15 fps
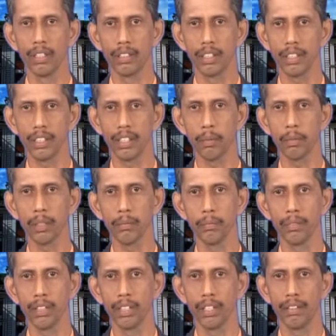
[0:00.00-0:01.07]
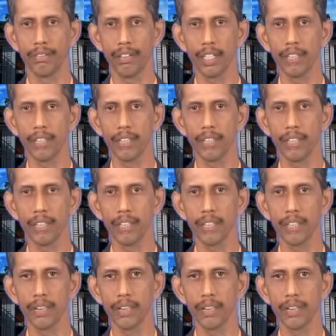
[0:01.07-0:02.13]
30 mm, 45
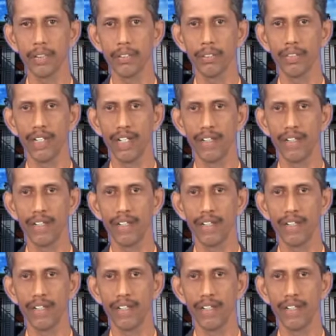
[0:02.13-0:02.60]
mm,